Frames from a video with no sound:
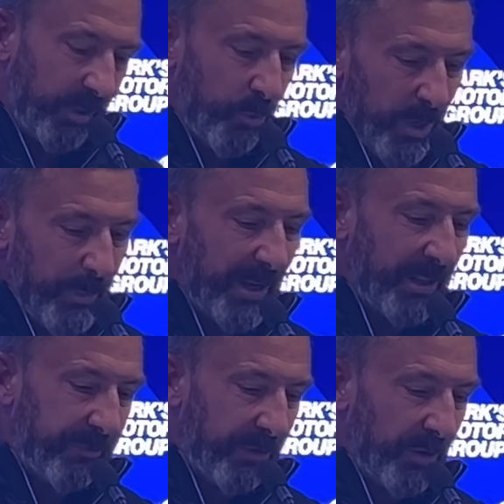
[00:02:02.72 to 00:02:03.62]
a wee bit of
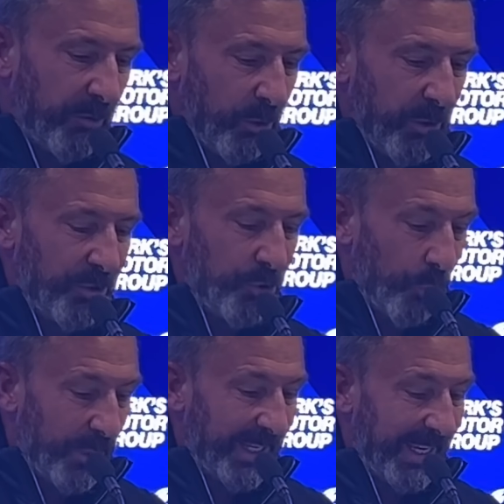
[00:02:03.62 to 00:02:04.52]
the front lot
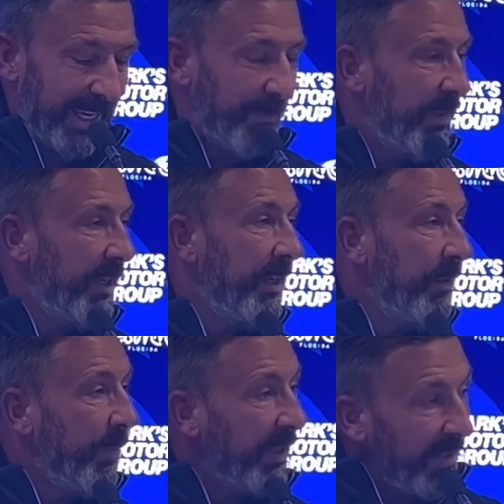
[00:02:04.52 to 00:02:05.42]
enjoying the game,
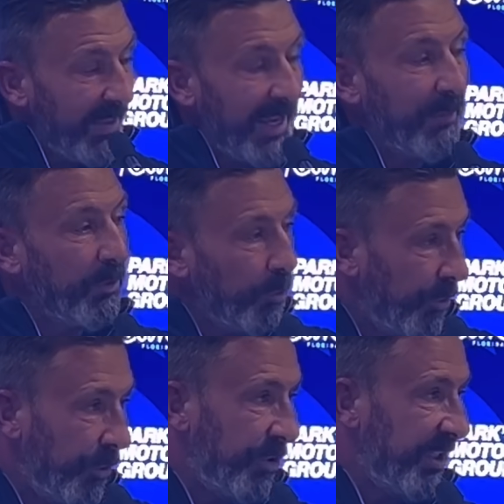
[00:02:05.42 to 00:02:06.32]
but then we go
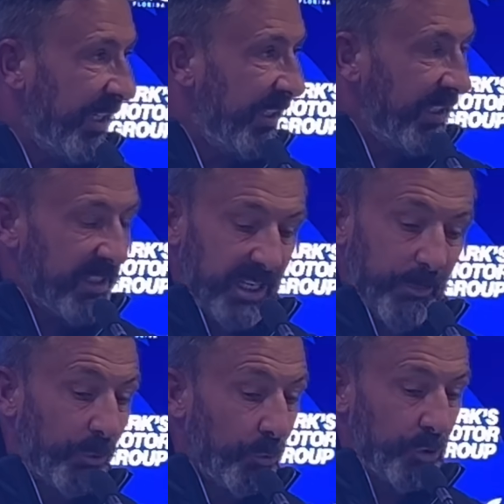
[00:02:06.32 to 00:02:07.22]
in outside us and
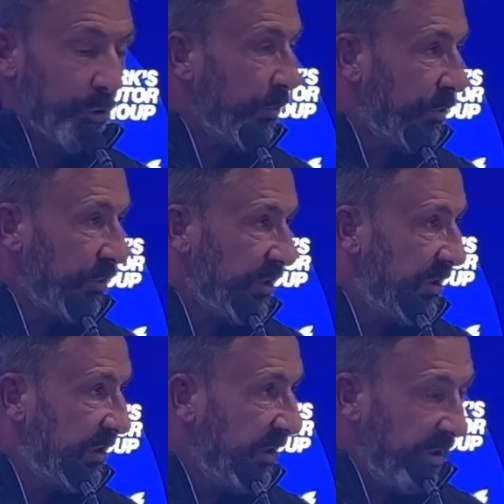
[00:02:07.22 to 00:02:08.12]
we don't stop
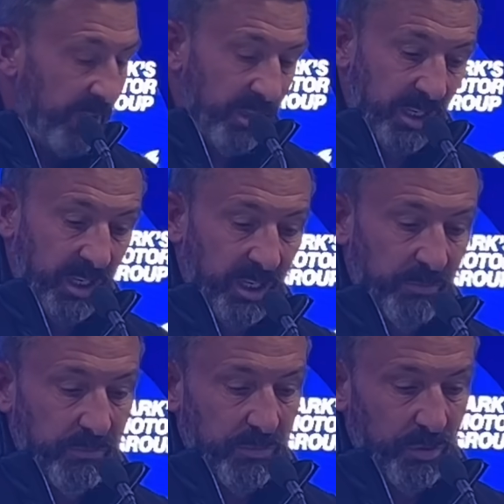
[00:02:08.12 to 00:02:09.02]
crosses.
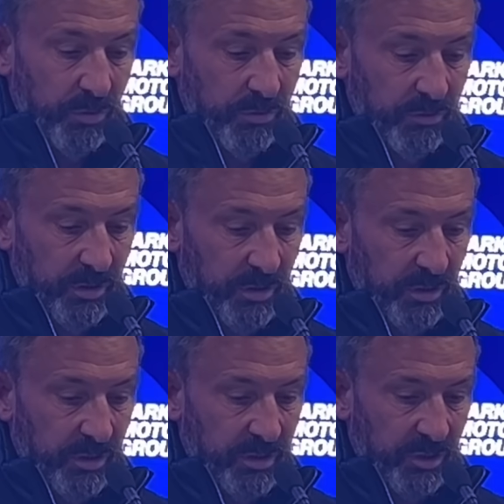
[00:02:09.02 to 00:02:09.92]
So
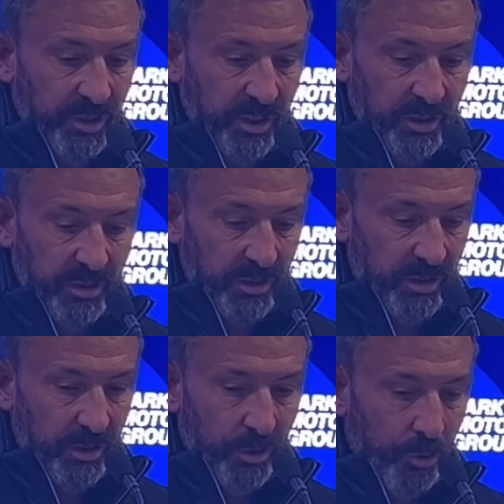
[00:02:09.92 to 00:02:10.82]
such a
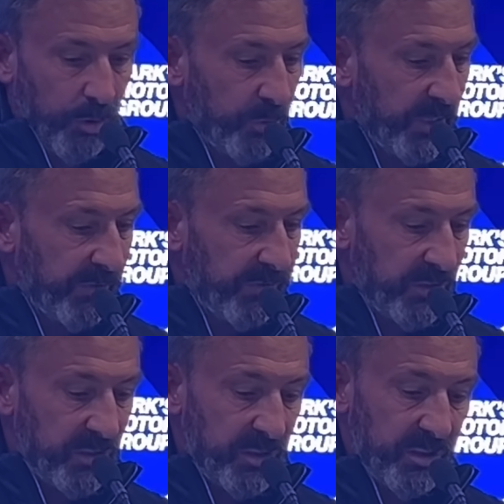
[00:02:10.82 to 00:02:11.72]
horrible night for
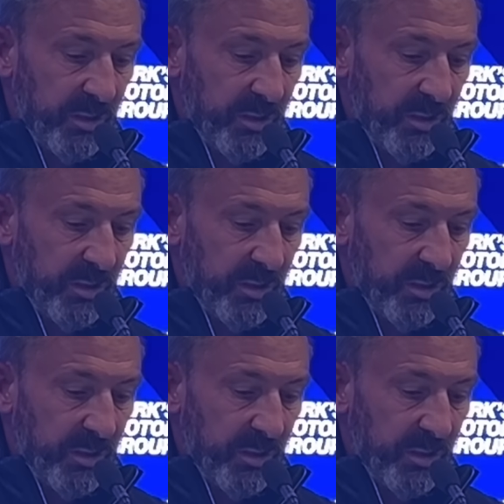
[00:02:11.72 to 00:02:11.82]
us.